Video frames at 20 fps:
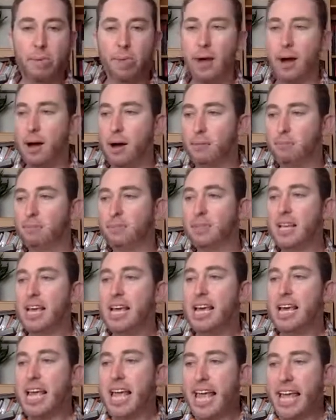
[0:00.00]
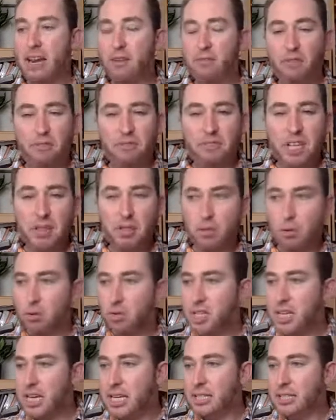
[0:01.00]
in
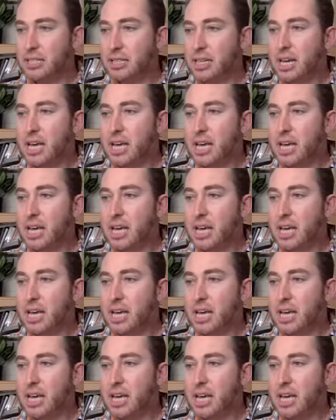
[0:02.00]
1513.